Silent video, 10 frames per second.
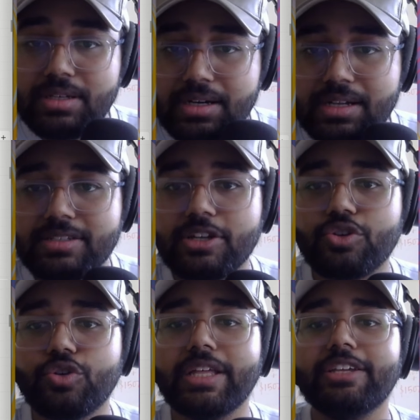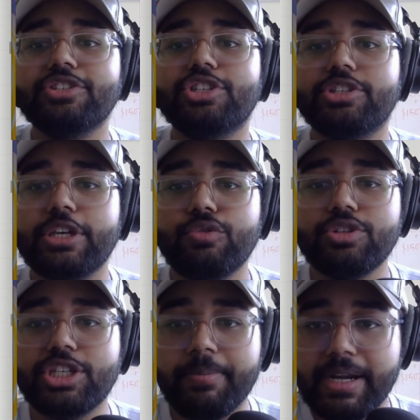Cursor to tune
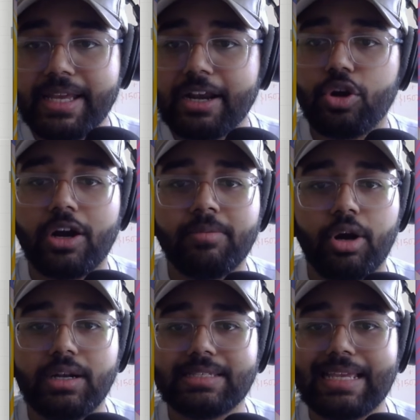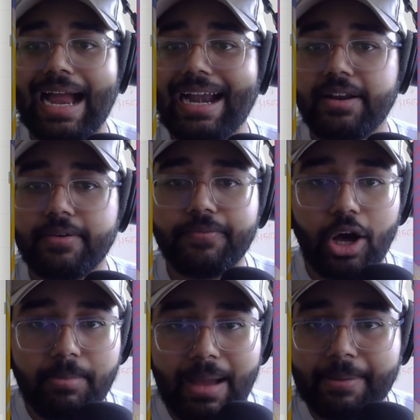GPT and Claude models, add
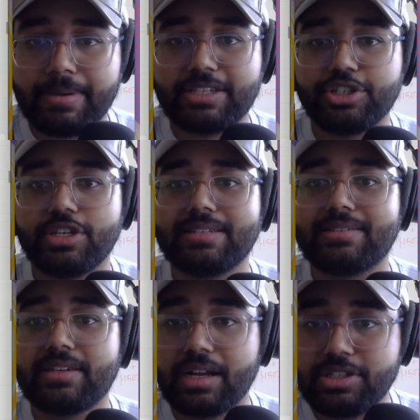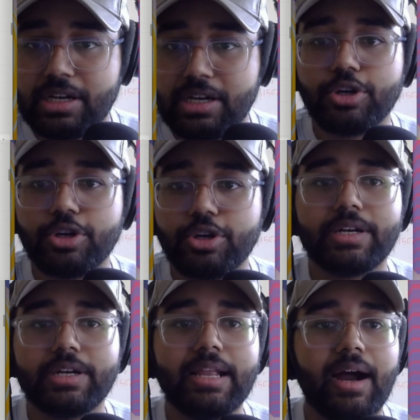fallback messages, structure outputs
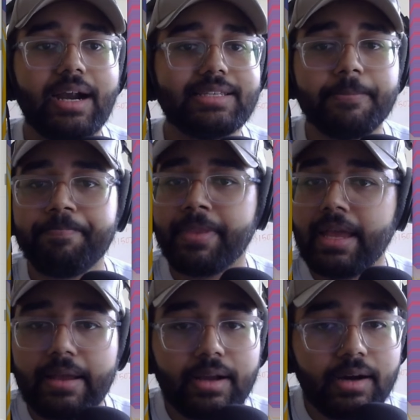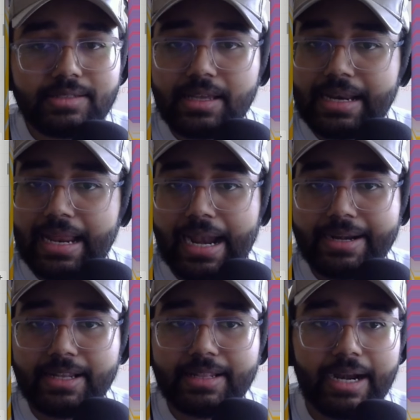with guards. Cursor can
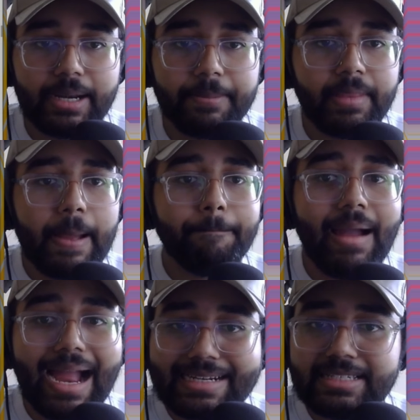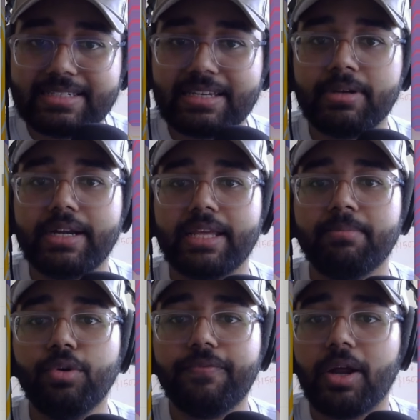handle that. Backend stability,
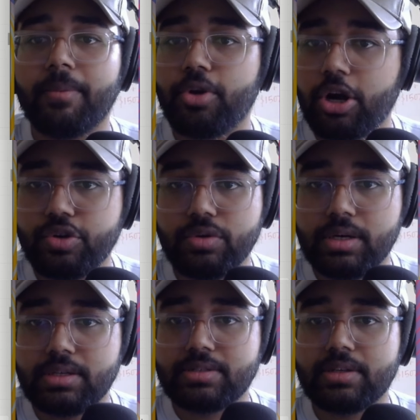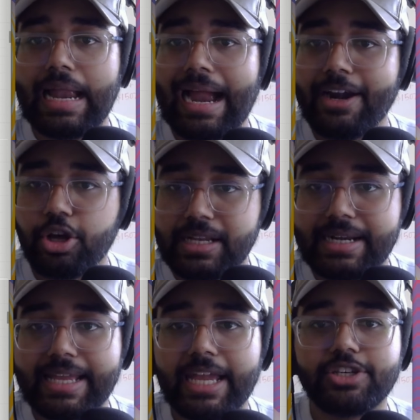move from RORK to Cursor, add
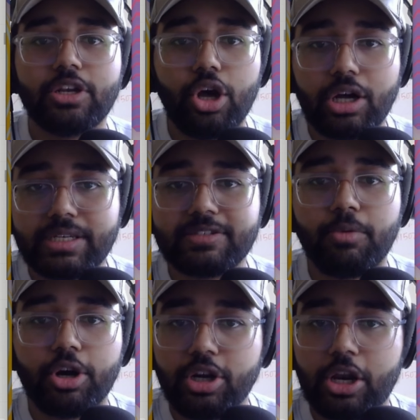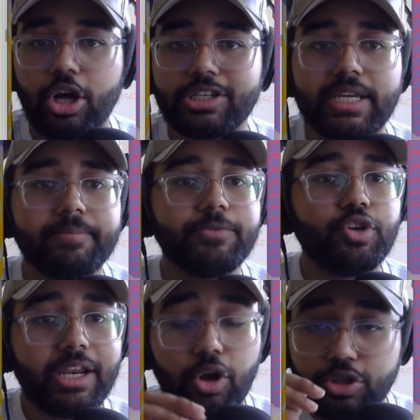authentication logics, modular logic. You
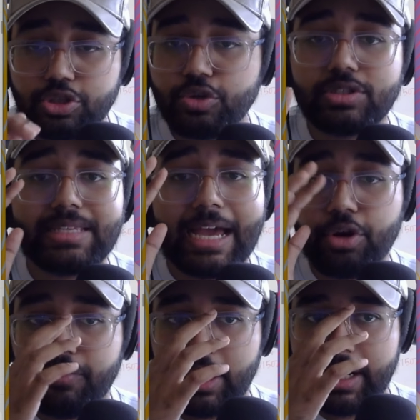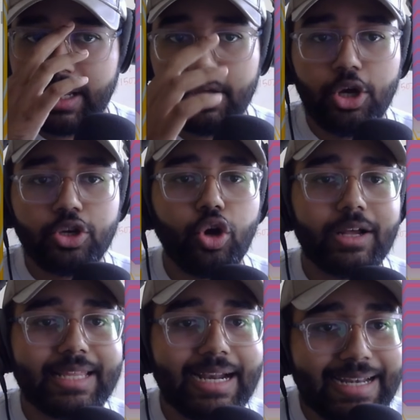can also use Xano for it. So
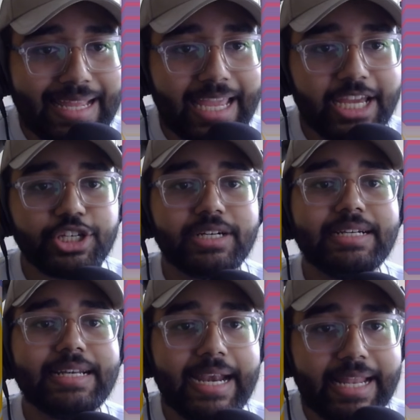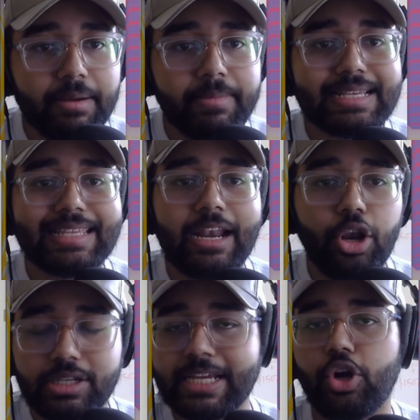authentication, database, and
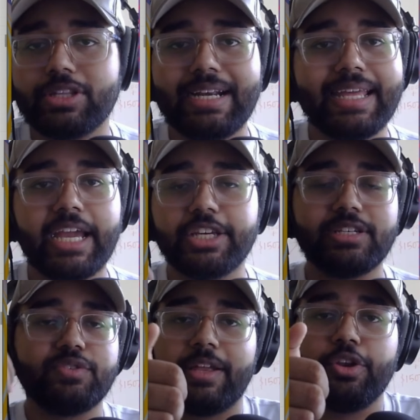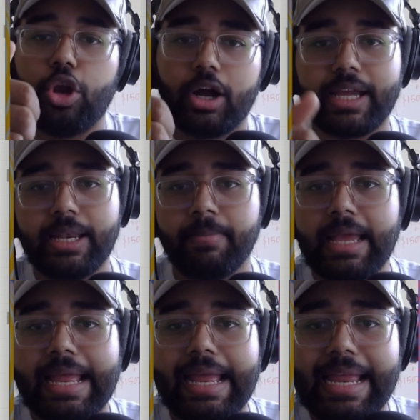logic. Authentication is when you log in.
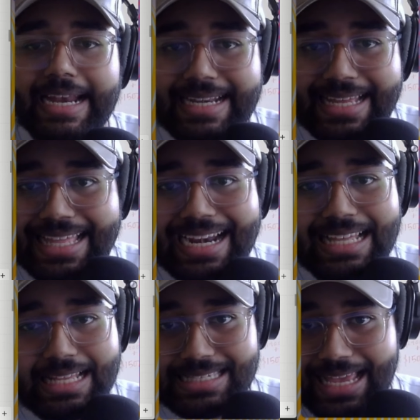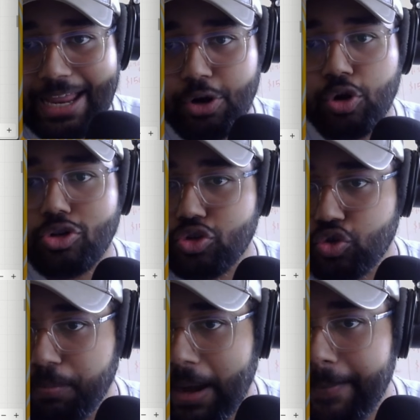Integrate Xano
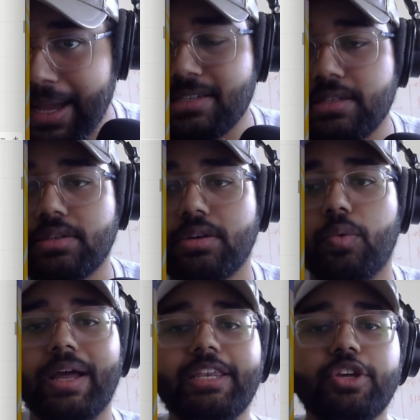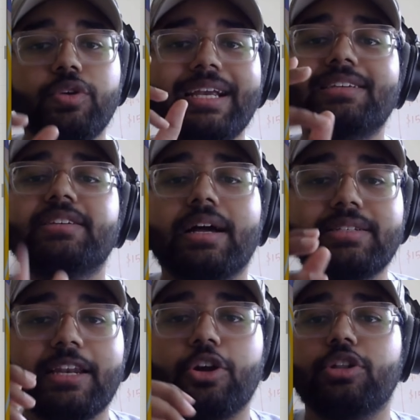Supabase when you need
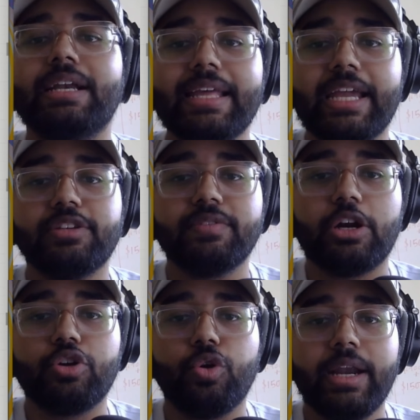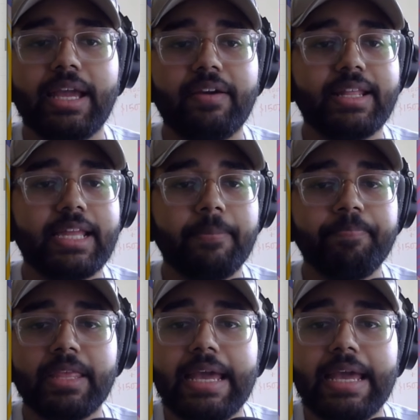structure and authentication without coding everything.